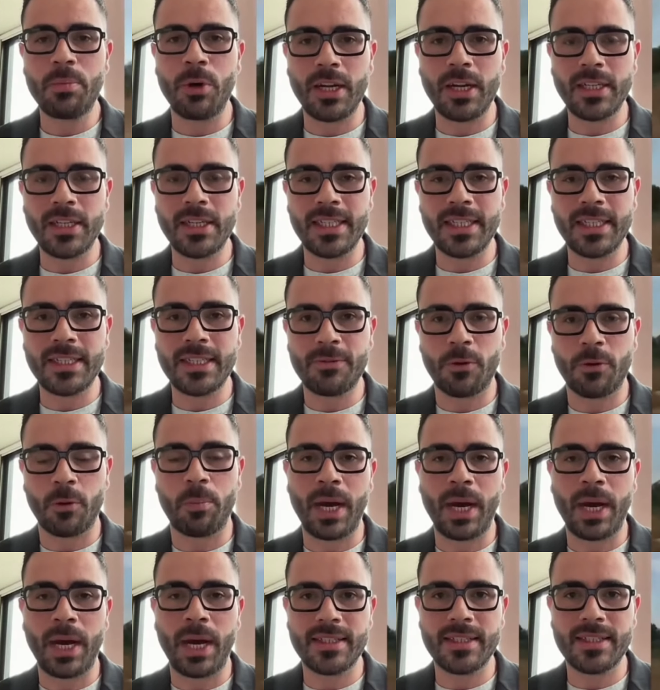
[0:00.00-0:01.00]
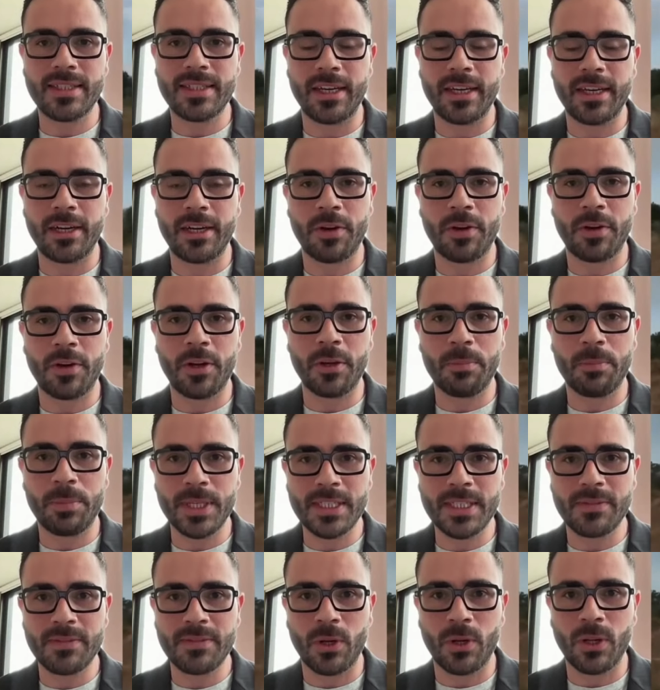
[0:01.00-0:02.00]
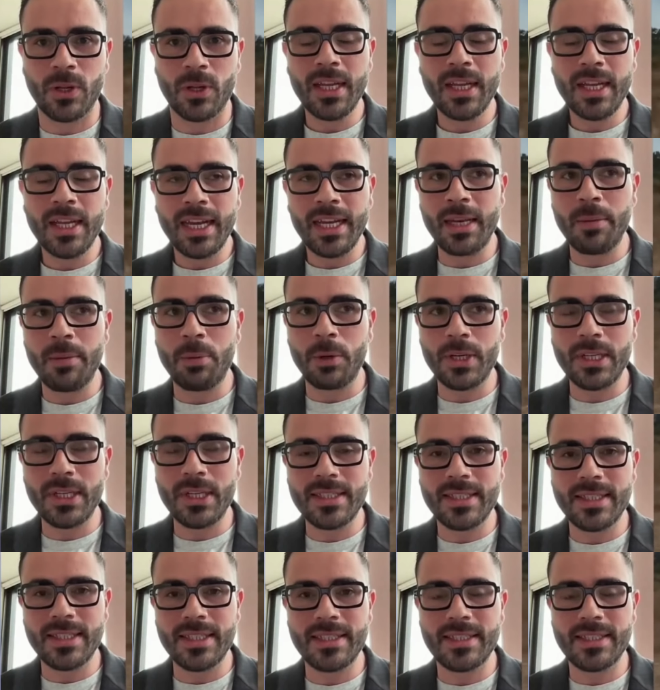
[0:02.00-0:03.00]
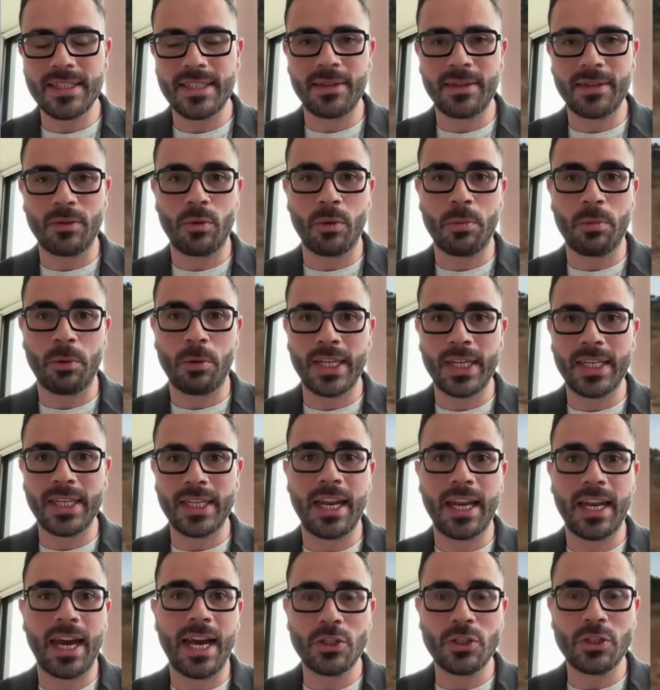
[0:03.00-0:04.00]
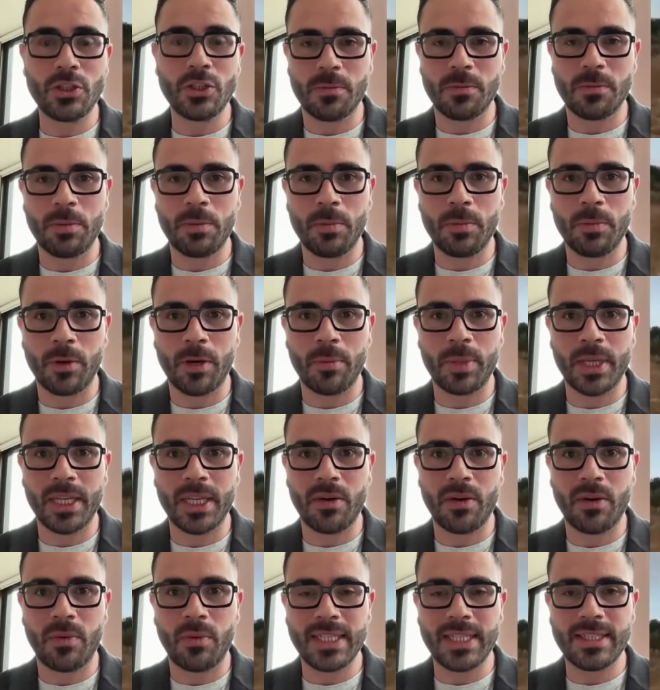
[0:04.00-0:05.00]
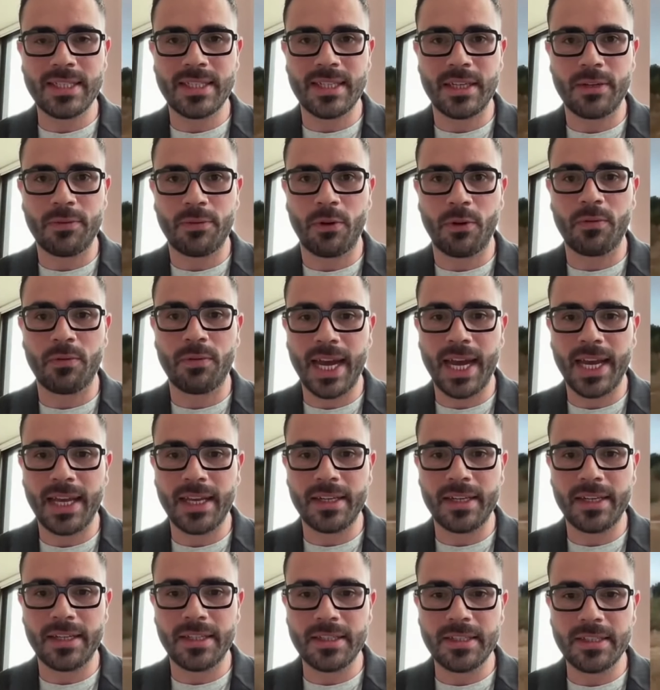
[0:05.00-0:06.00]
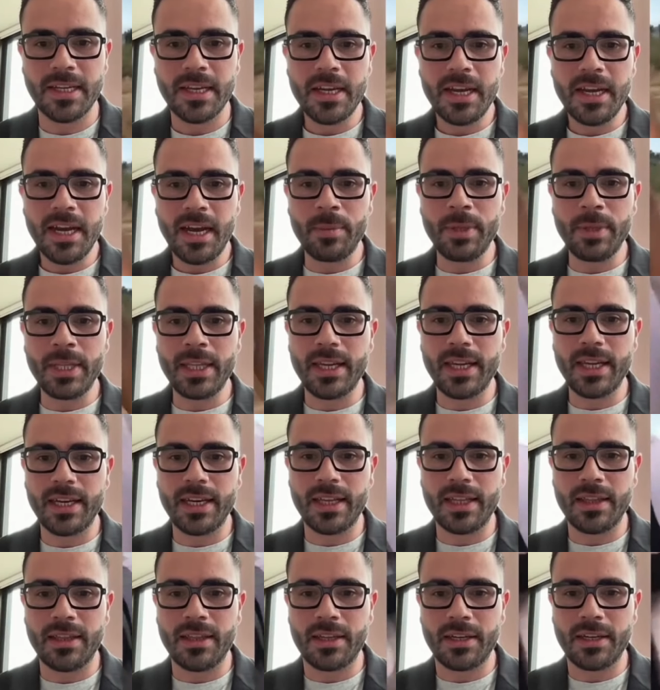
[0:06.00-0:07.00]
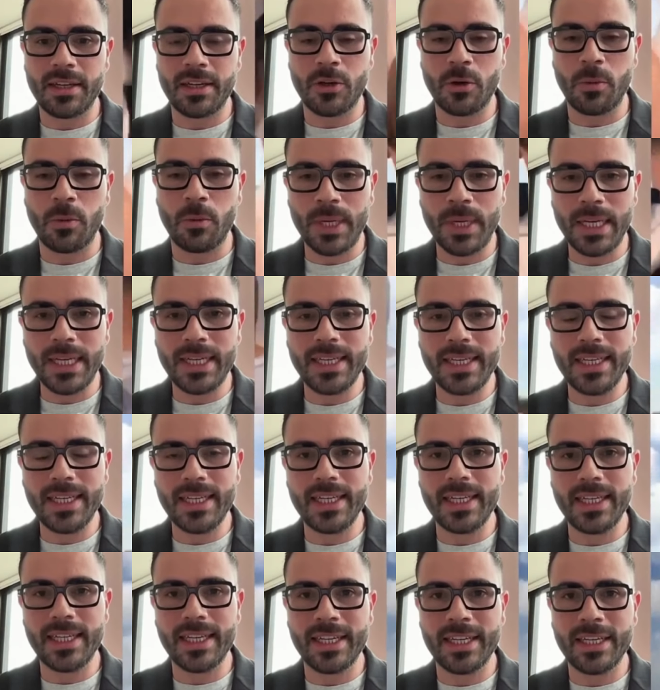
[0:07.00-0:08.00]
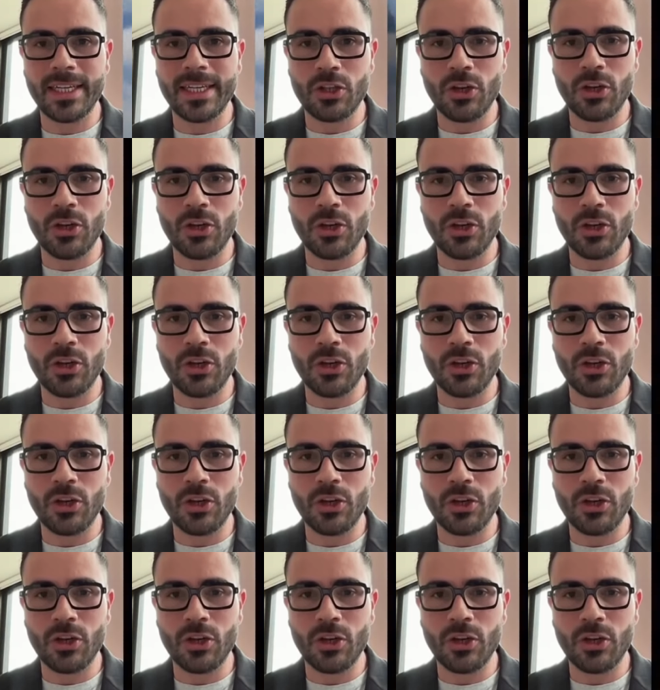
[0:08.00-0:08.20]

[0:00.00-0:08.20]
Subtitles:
the protests for Palestine are very peaceful, and the police is reporting that hundreds of people are being arrested for violence. I mean, they're completely